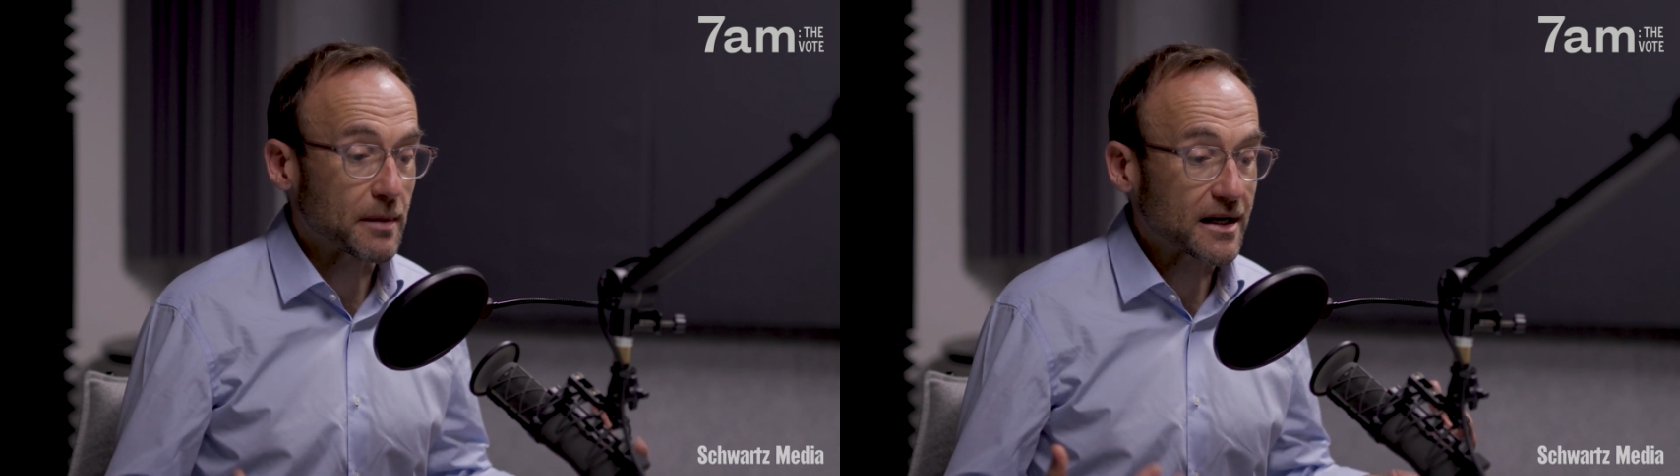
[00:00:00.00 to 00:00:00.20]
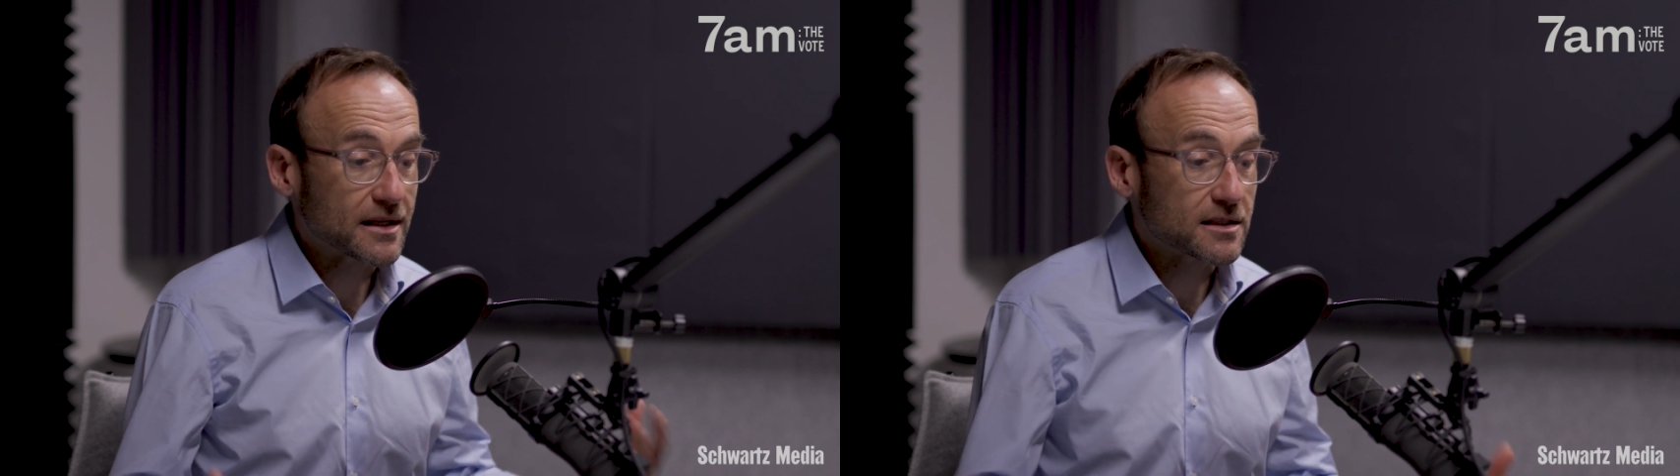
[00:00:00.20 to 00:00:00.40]

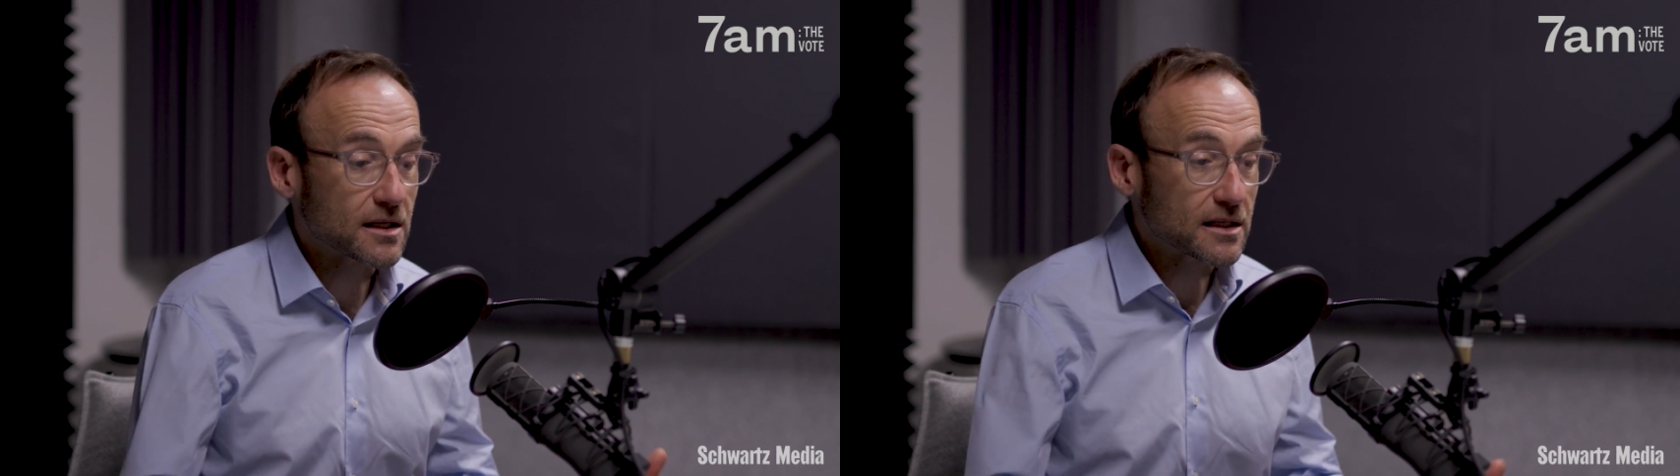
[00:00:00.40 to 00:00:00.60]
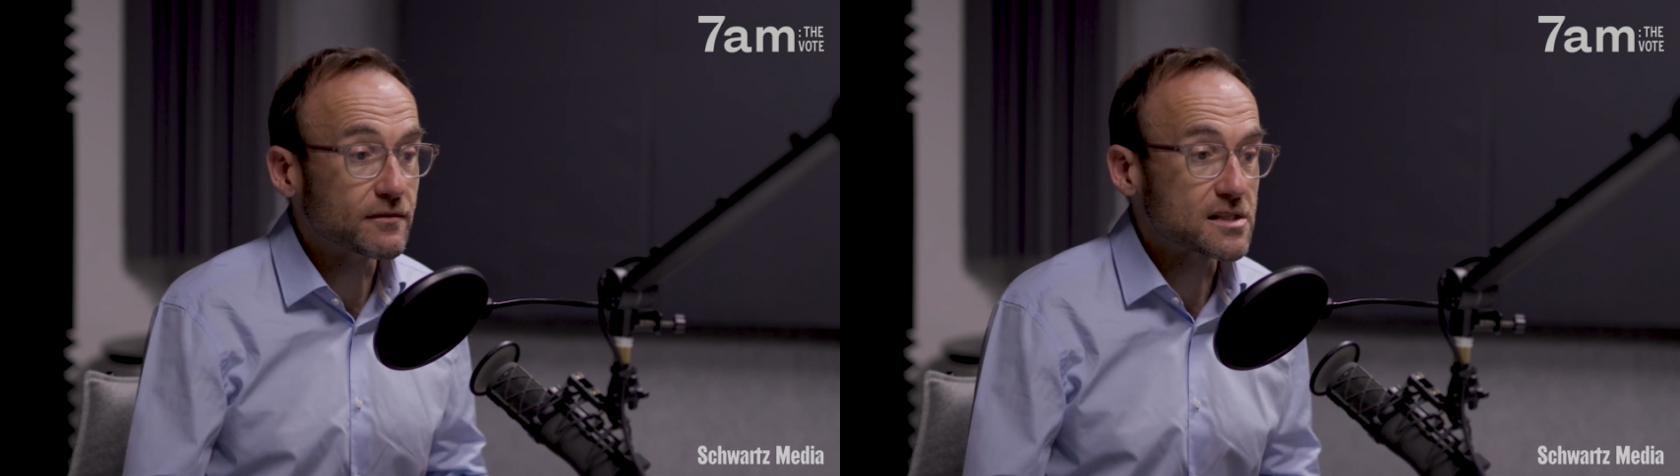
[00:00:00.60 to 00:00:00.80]
but
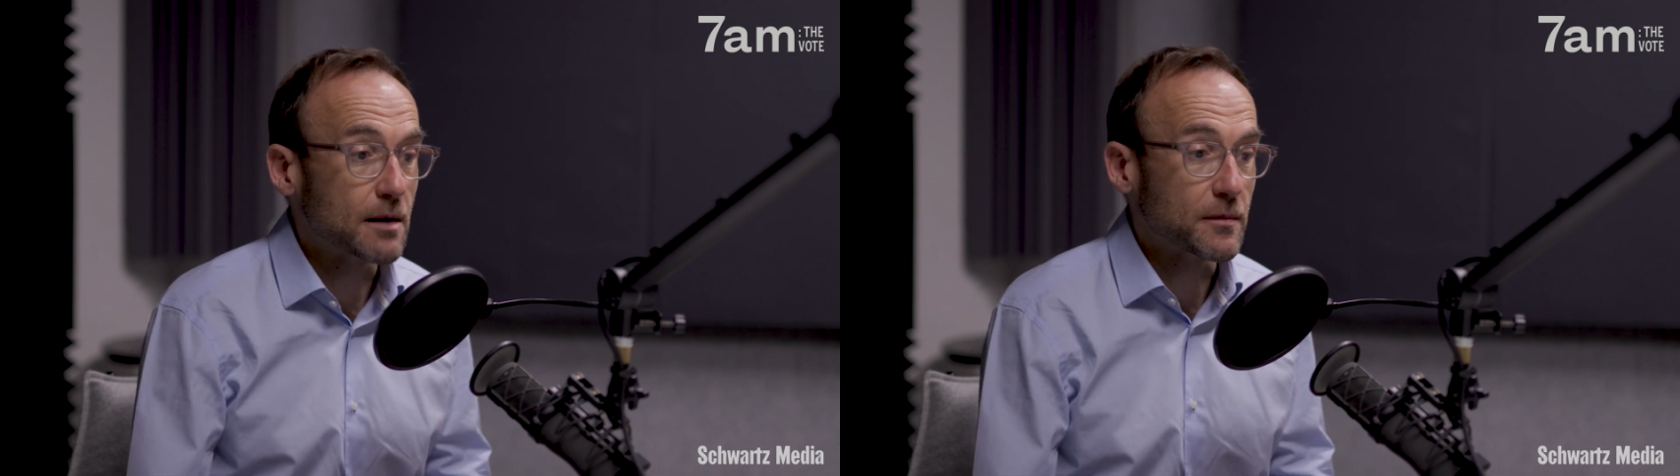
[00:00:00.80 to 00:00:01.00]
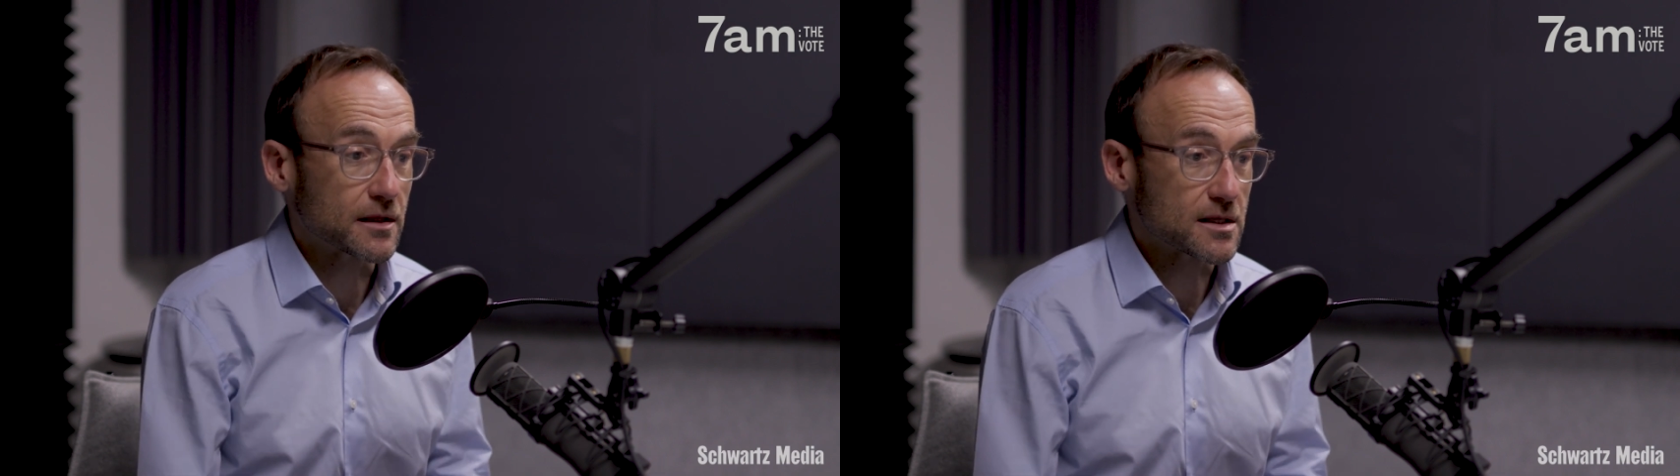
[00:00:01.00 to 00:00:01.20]
deliver
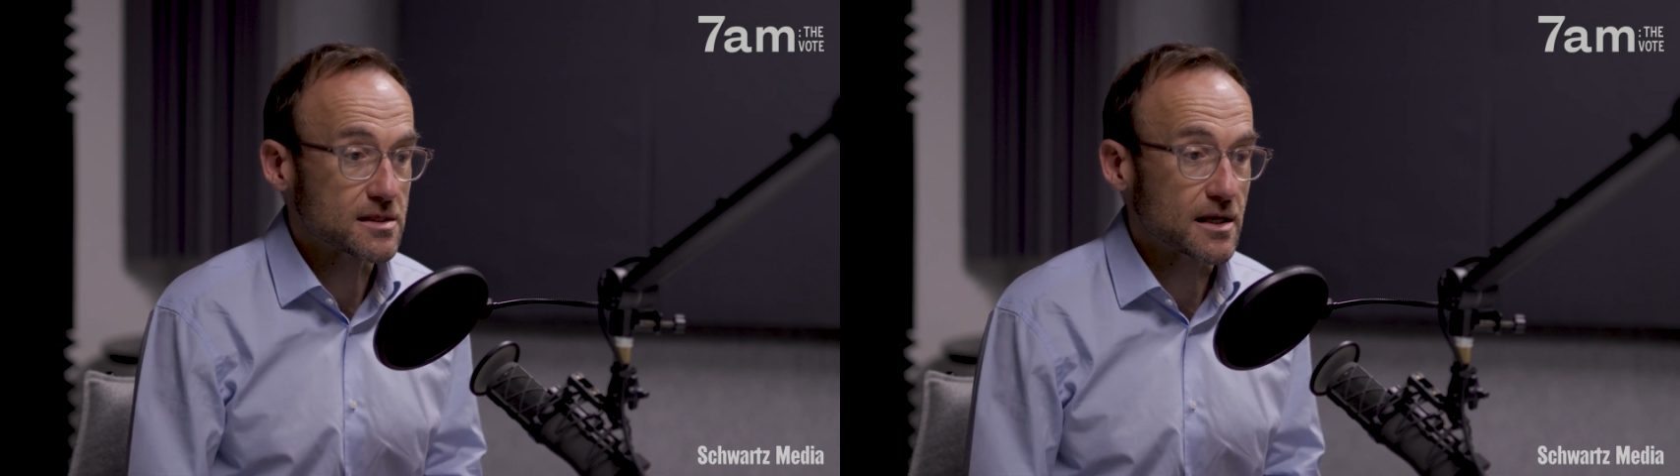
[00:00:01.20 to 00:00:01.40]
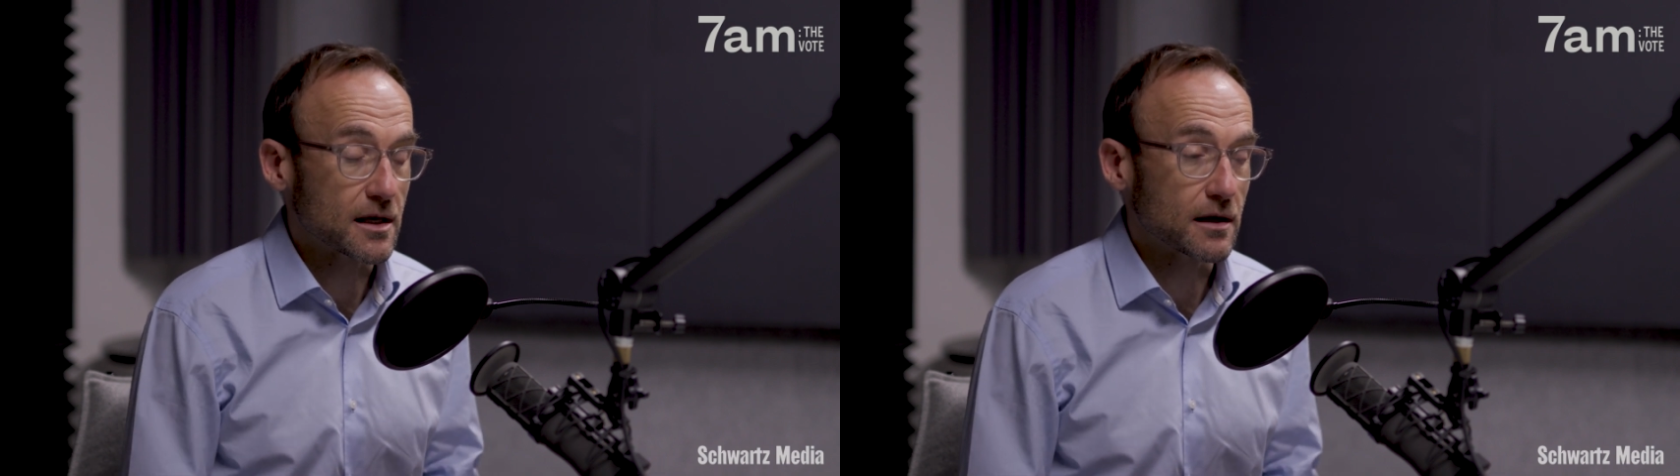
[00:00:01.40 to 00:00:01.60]
something
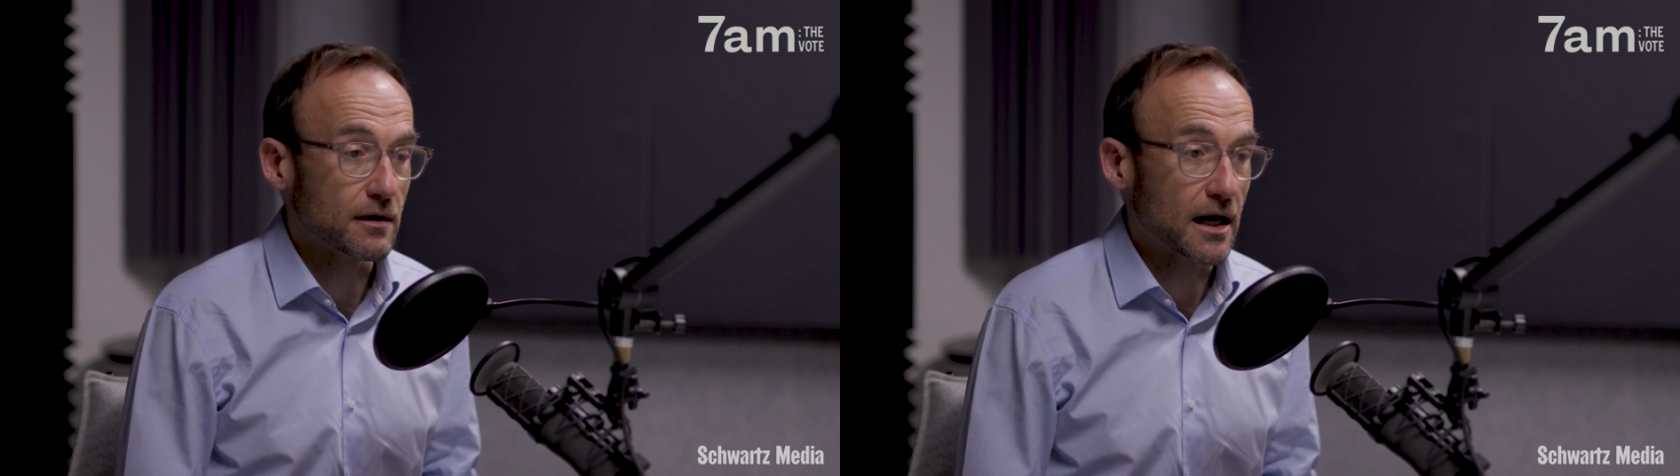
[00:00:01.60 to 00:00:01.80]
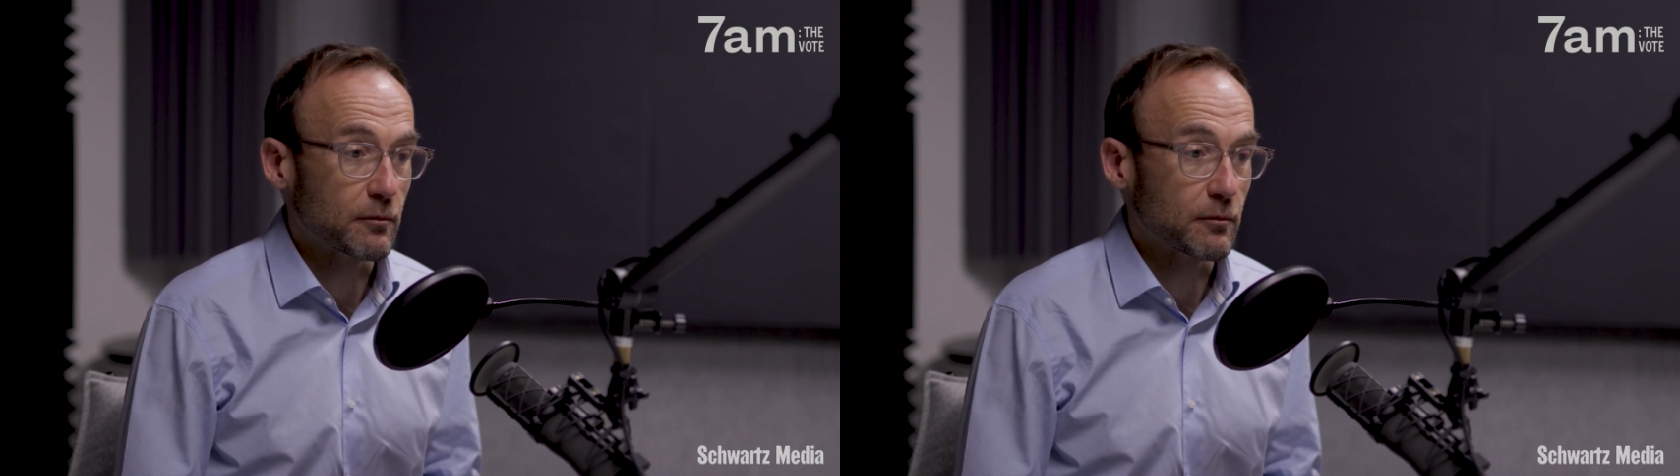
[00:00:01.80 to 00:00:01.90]
that's there